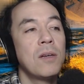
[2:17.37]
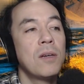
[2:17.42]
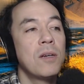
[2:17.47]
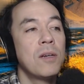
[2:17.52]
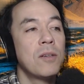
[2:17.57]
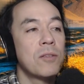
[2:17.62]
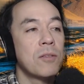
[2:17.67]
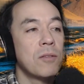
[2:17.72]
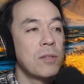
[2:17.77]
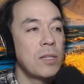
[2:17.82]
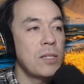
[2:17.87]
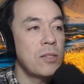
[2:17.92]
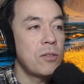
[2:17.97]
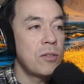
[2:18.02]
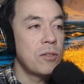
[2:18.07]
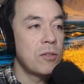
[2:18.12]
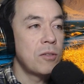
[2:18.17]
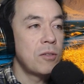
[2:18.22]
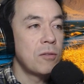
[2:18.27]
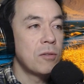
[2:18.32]
So let's
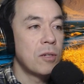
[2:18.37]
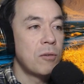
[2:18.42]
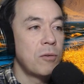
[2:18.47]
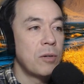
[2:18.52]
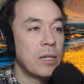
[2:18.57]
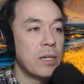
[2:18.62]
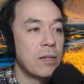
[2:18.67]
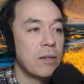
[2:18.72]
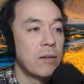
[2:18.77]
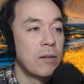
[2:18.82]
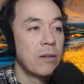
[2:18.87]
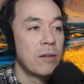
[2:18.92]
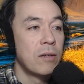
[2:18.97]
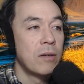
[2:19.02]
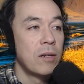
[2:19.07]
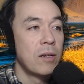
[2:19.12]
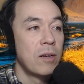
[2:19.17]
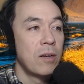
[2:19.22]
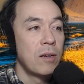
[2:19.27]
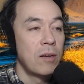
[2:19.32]
just do a quick
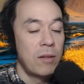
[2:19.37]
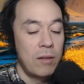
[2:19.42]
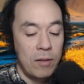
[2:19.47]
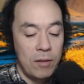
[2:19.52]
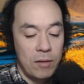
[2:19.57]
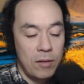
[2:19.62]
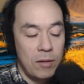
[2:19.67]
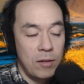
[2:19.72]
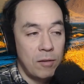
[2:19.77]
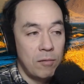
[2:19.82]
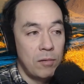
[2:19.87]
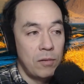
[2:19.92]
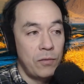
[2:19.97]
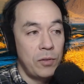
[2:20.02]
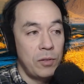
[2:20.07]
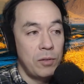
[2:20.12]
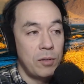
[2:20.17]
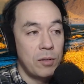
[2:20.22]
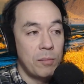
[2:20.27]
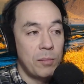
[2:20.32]

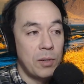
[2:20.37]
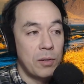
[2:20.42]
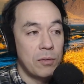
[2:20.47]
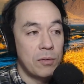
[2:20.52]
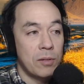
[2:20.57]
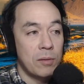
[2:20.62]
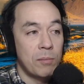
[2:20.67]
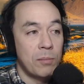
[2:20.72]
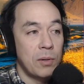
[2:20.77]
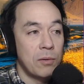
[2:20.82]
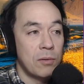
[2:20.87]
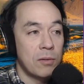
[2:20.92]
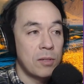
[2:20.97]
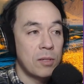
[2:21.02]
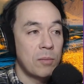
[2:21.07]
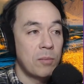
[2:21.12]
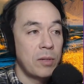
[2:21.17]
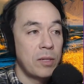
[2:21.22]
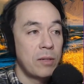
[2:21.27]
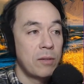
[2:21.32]
review here. Bonus
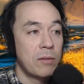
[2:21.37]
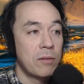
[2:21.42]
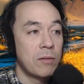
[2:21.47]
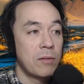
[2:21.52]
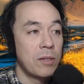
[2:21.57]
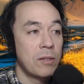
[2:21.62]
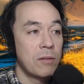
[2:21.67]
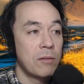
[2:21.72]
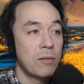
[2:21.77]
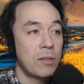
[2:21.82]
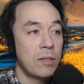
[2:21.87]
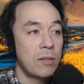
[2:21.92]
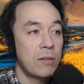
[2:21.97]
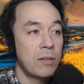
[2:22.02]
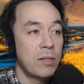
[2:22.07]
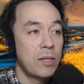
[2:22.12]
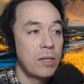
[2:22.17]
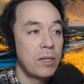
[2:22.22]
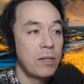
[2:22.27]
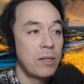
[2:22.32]
explainers. Okay, so let's
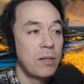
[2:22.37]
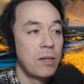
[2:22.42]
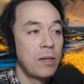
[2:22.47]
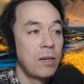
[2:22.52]
say,